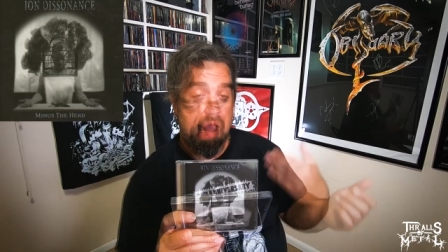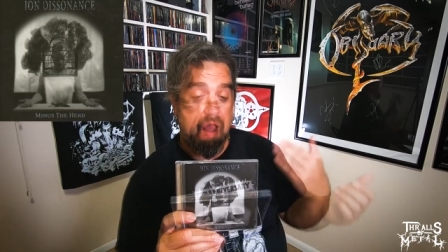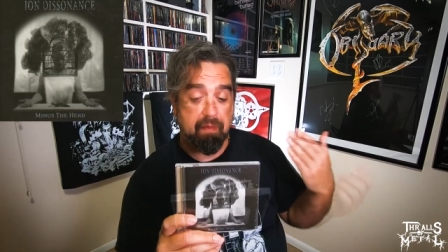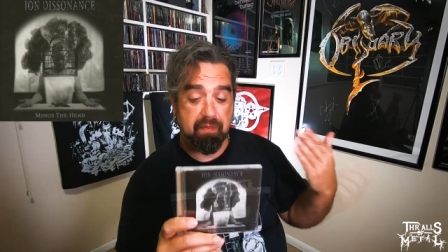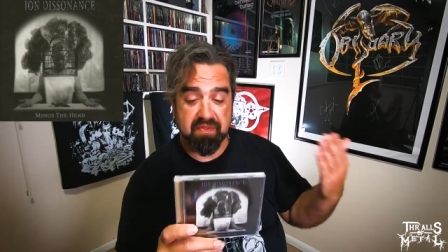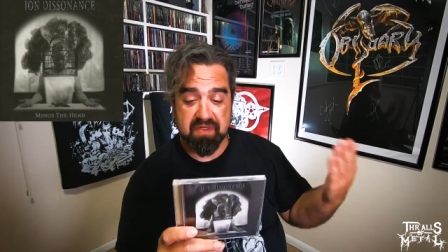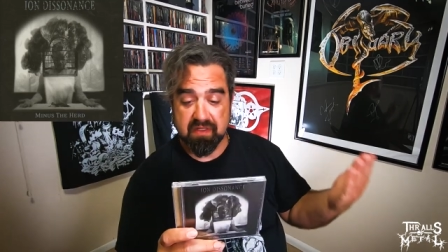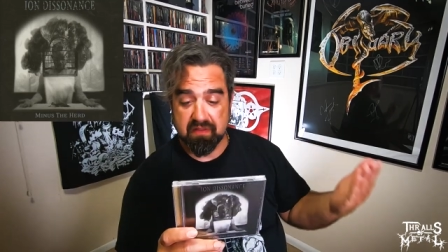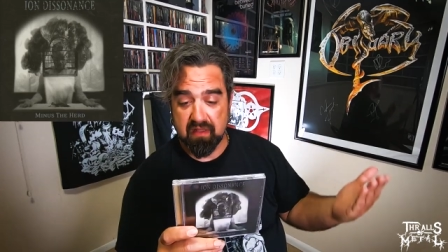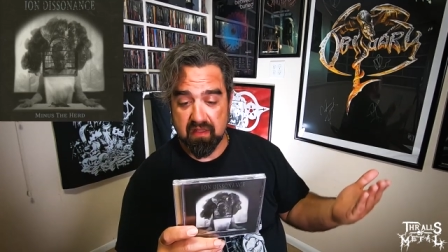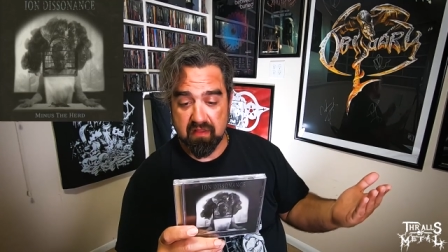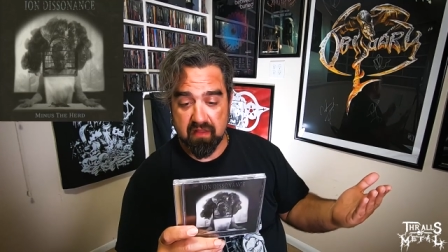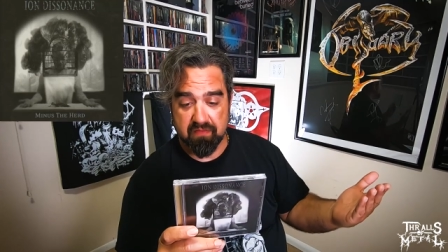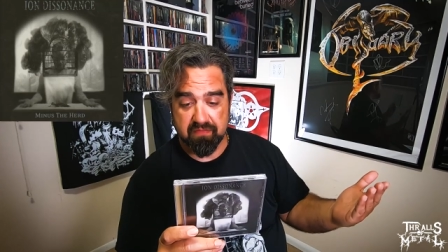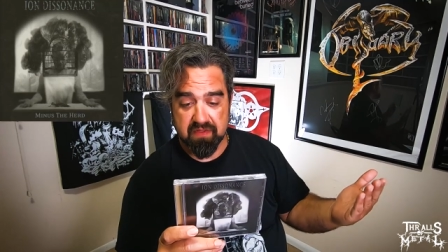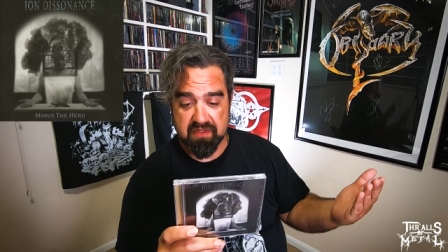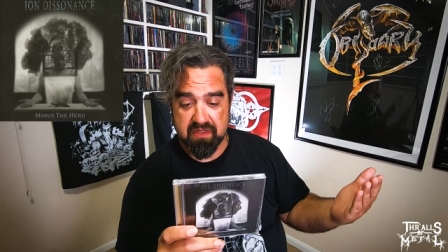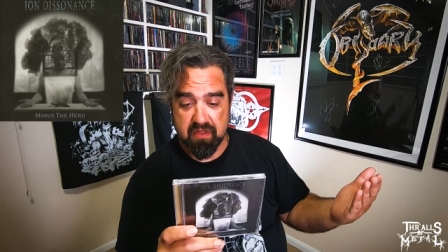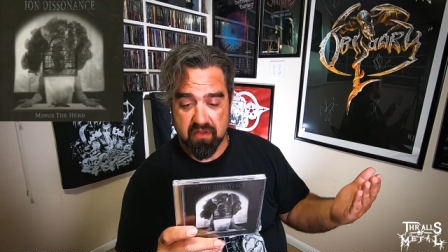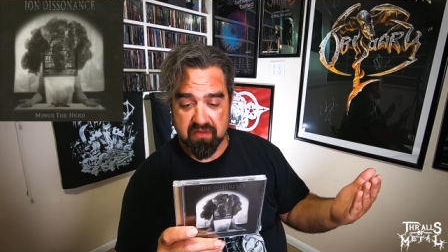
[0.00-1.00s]
I particularly love
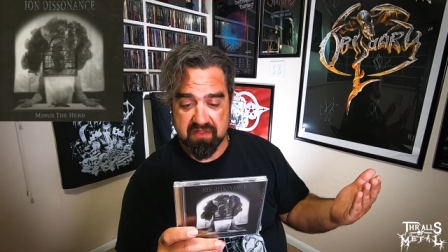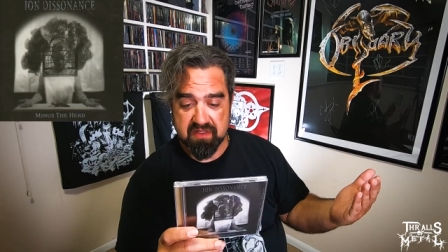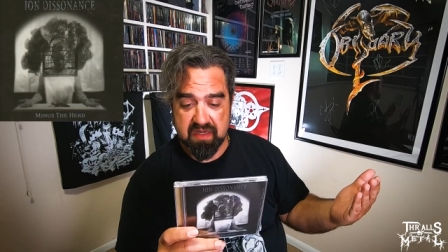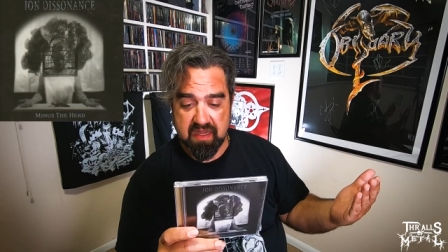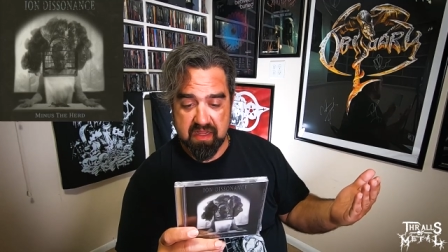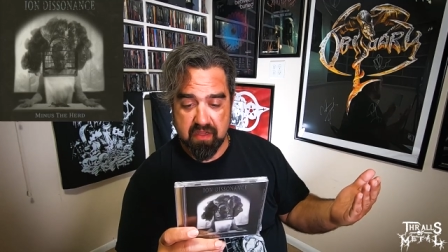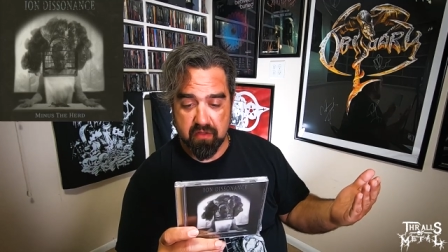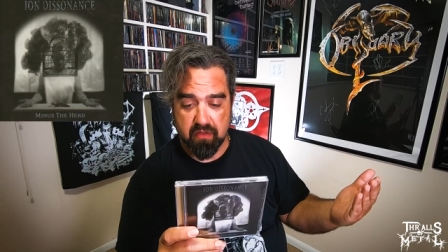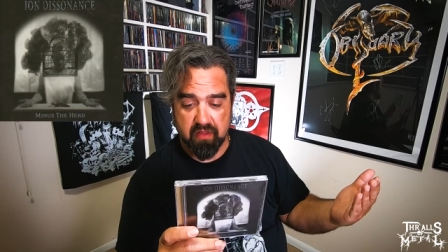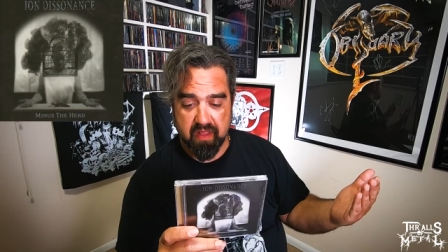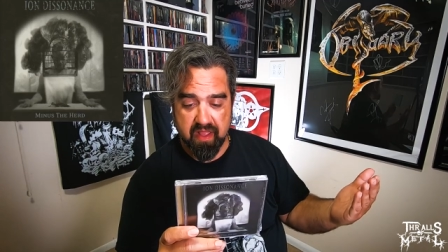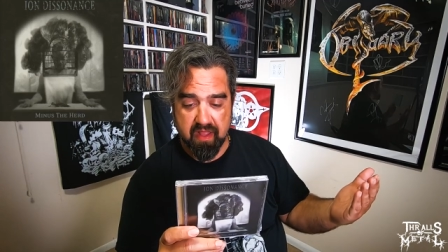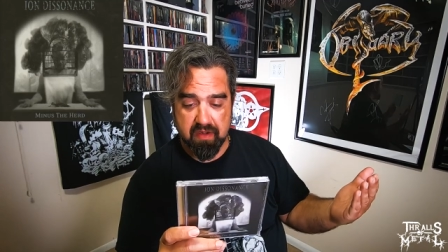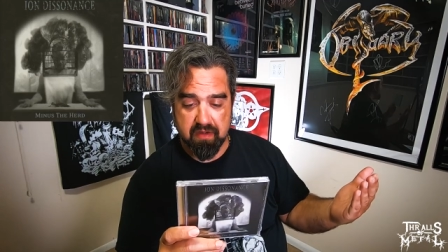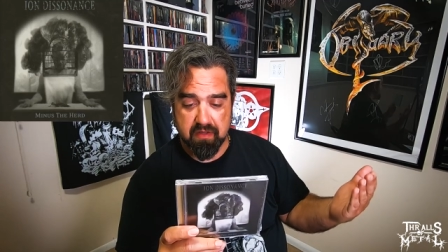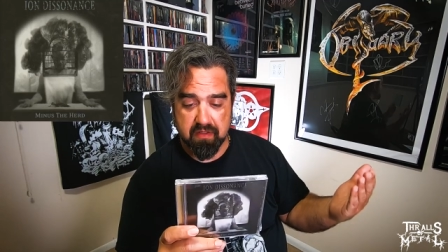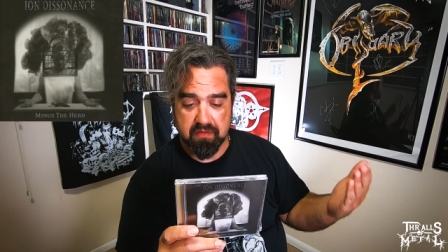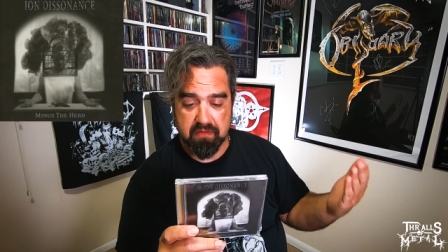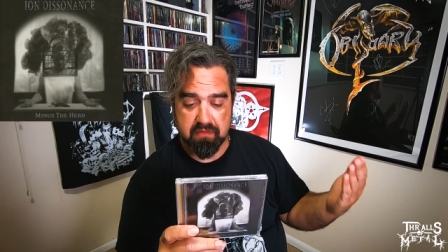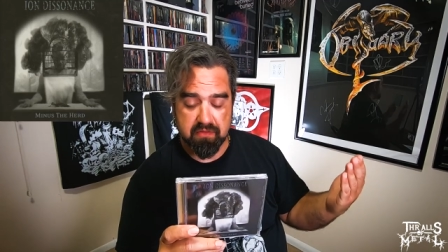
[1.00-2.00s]
the songs Neil
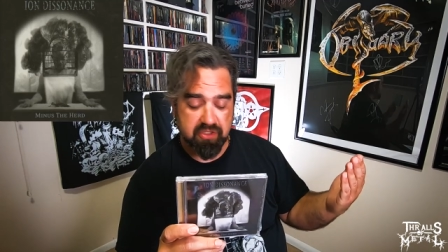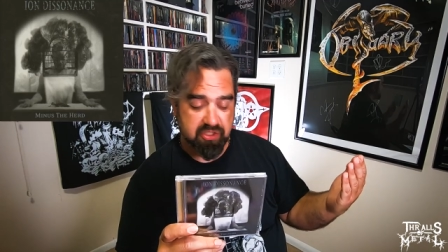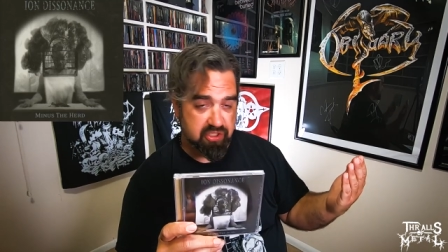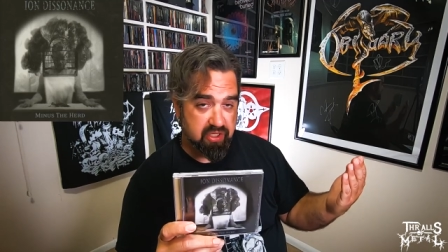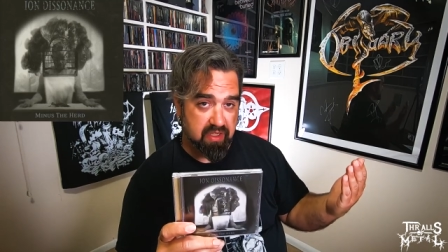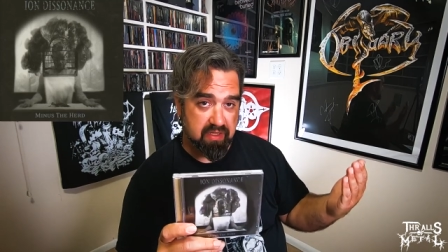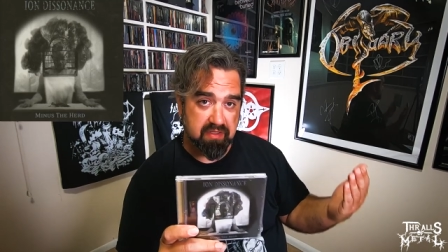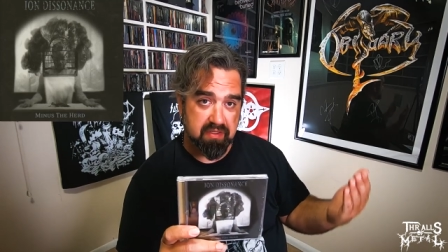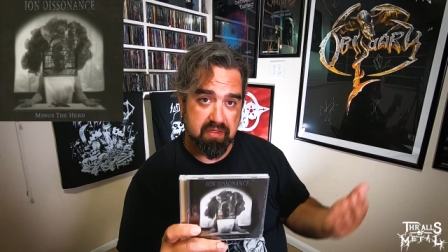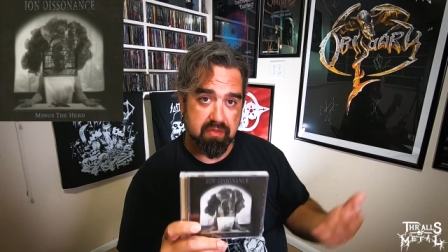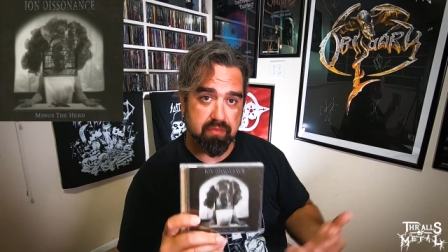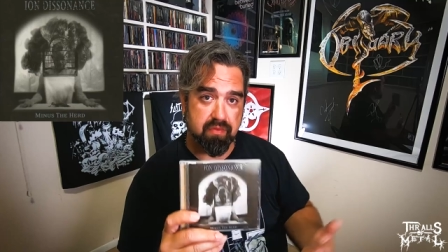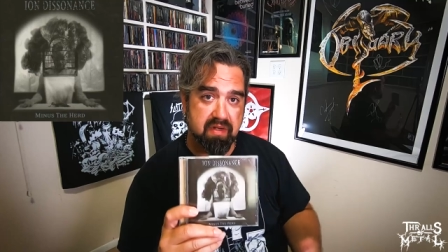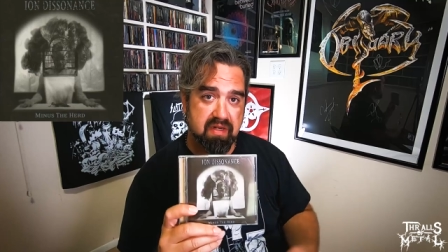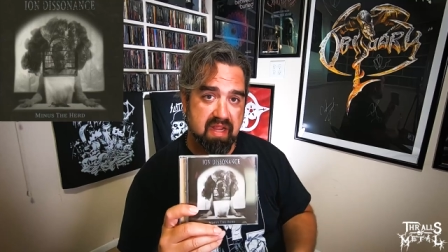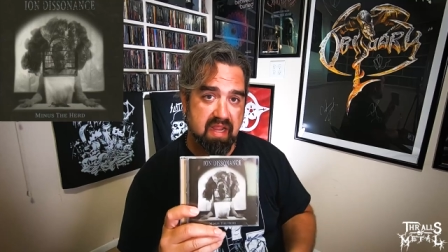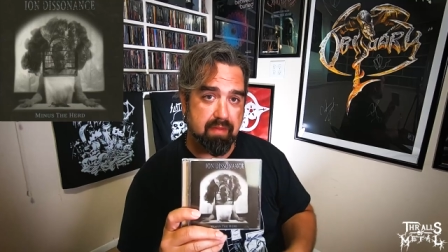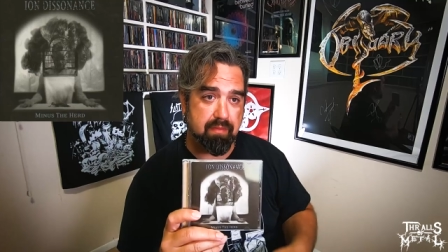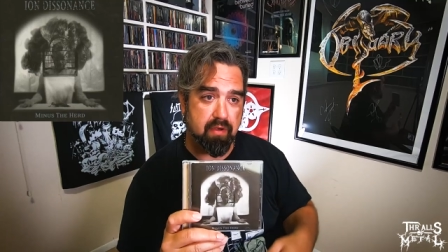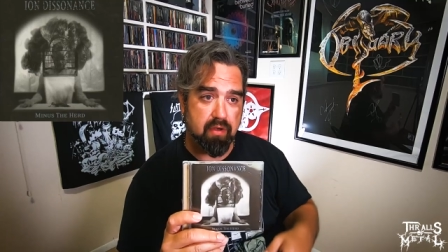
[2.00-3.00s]
and Shunned
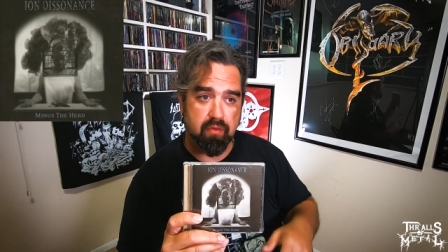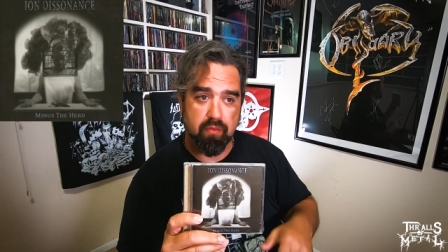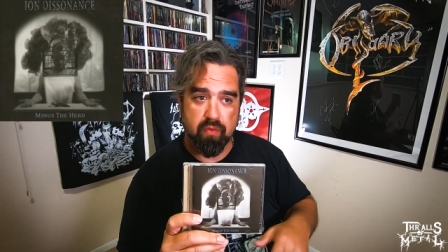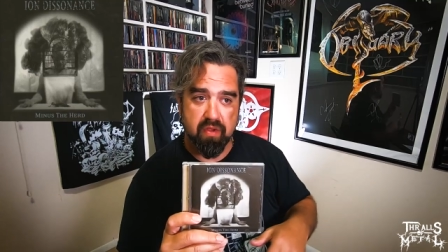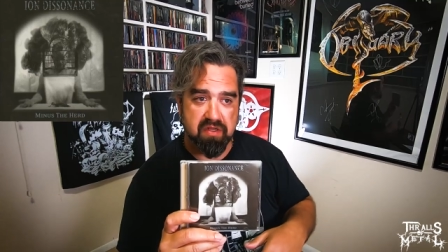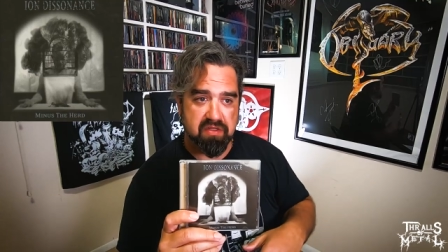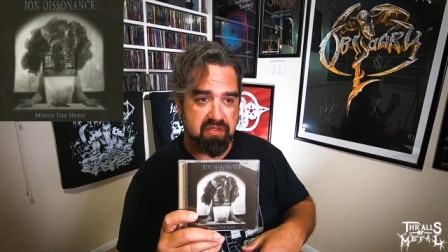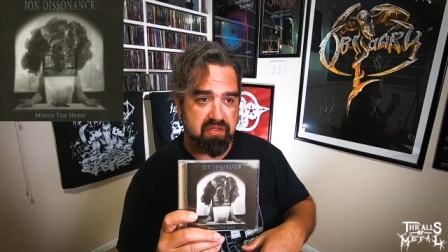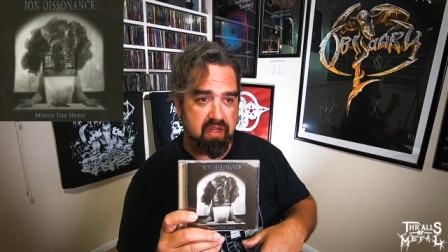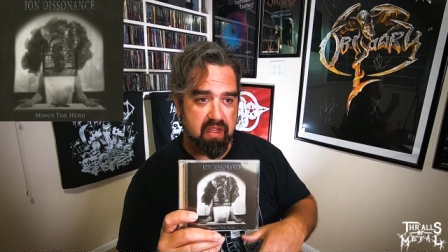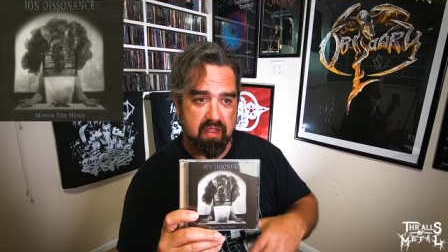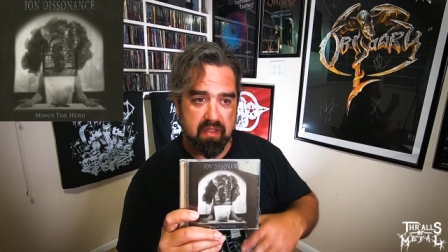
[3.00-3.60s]
Redeemer, which